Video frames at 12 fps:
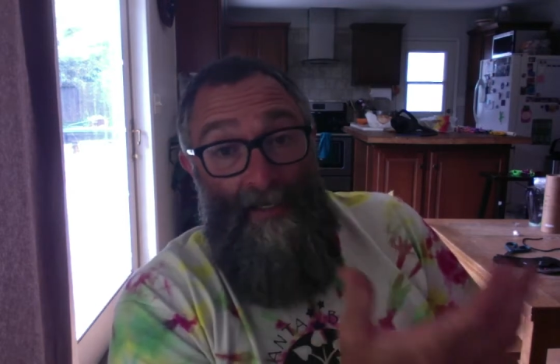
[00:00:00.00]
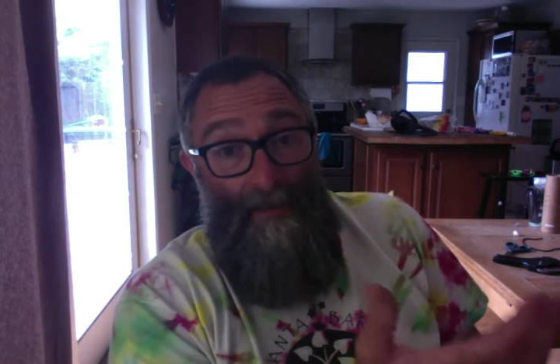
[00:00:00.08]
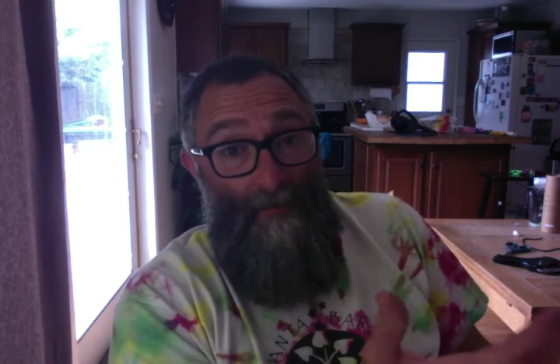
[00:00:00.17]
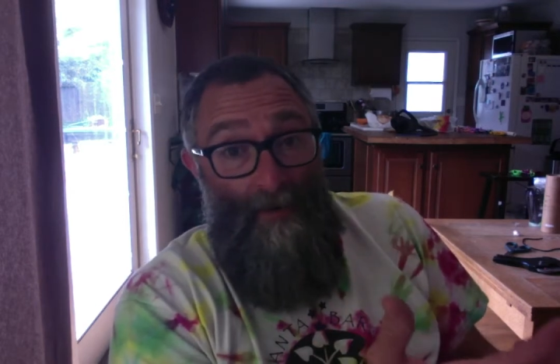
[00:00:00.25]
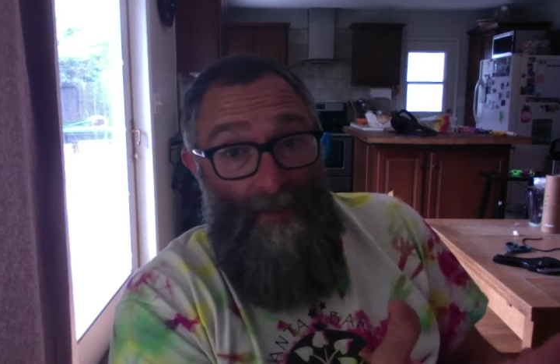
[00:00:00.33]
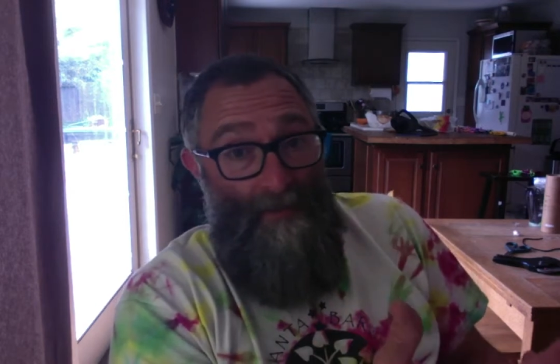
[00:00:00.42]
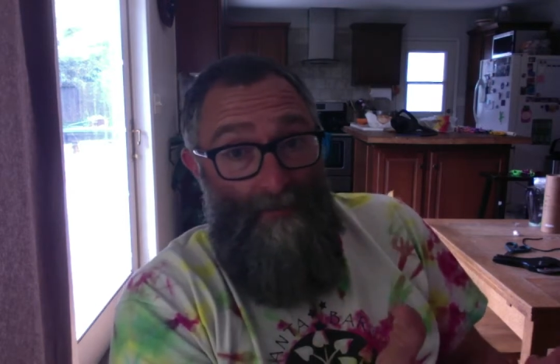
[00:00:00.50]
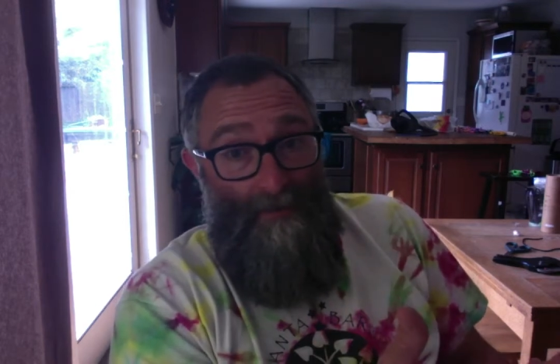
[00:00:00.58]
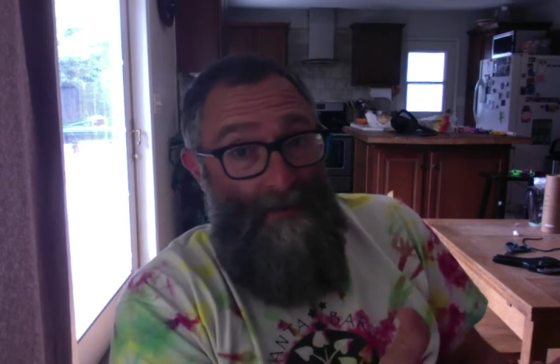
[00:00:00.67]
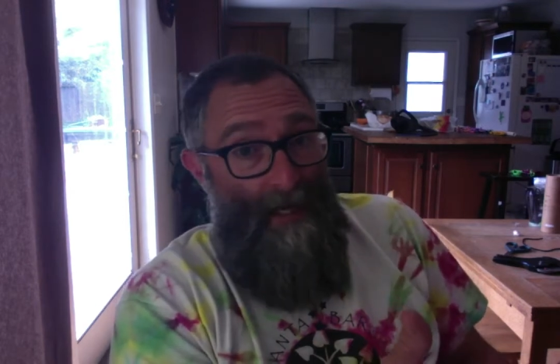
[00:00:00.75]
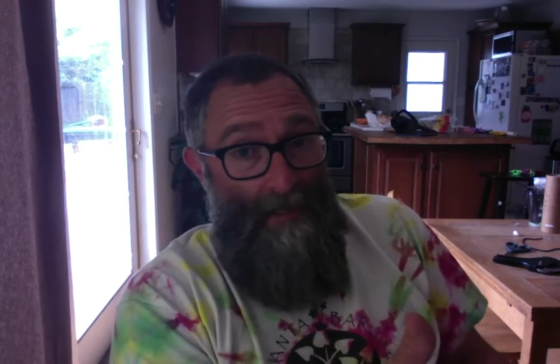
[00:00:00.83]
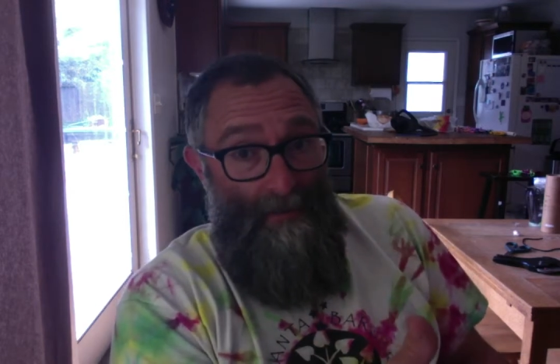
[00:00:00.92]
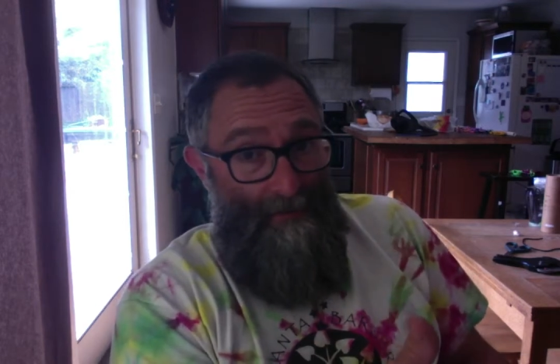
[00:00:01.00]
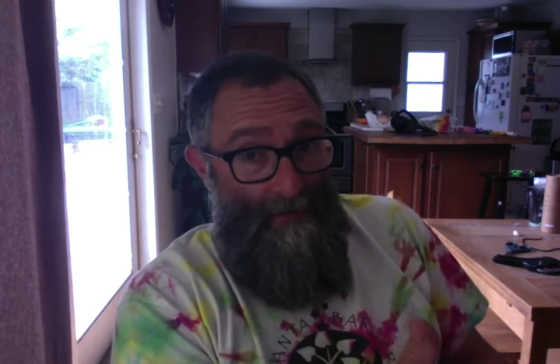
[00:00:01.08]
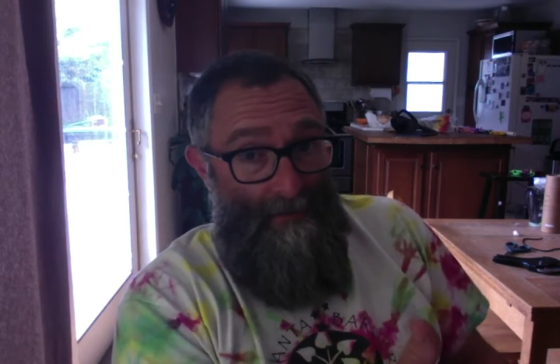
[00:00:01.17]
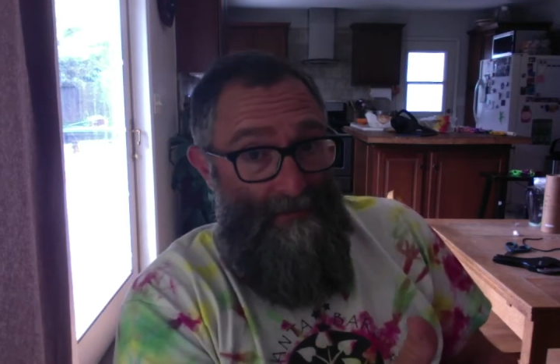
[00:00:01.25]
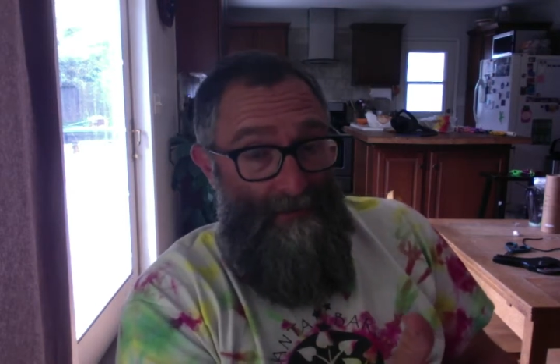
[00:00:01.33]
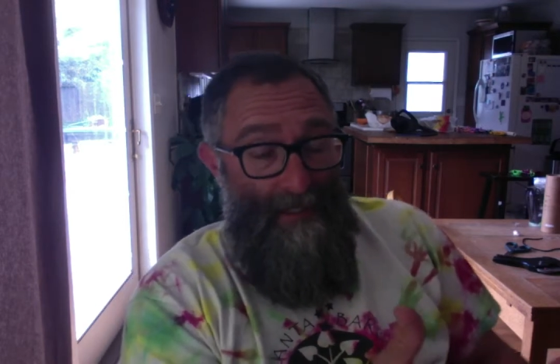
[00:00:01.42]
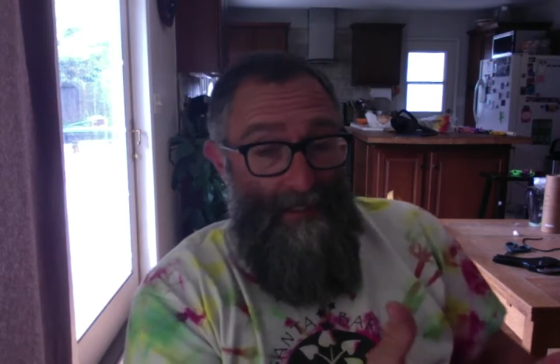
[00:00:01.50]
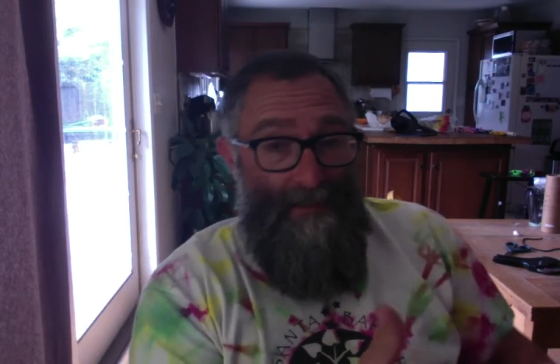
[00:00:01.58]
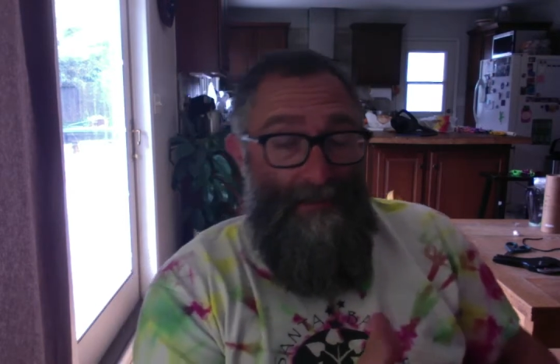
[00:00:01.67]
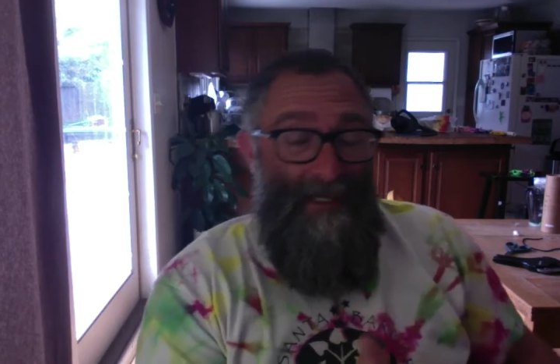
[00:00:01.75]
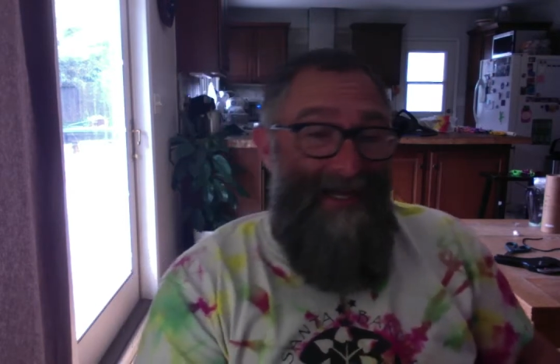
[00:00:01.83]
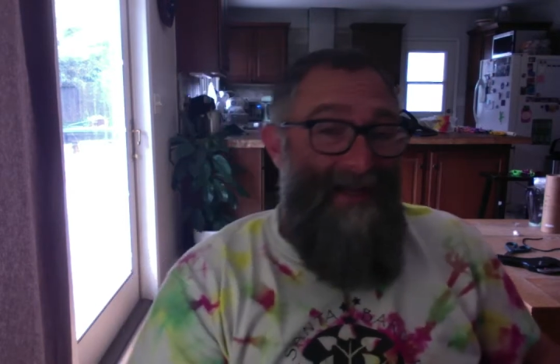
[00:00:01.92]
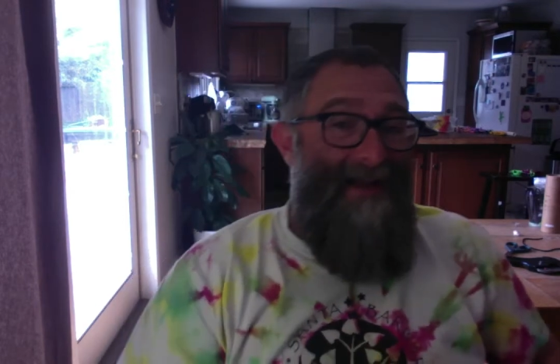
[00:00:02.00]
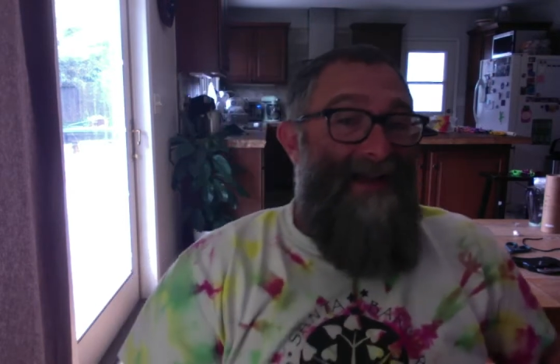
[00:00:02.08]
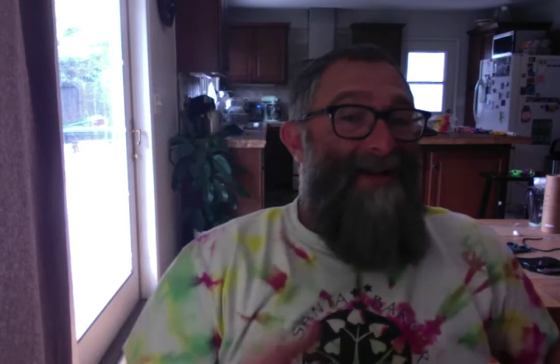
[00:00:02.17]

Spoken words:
E-waste recycling, isn't that a thing?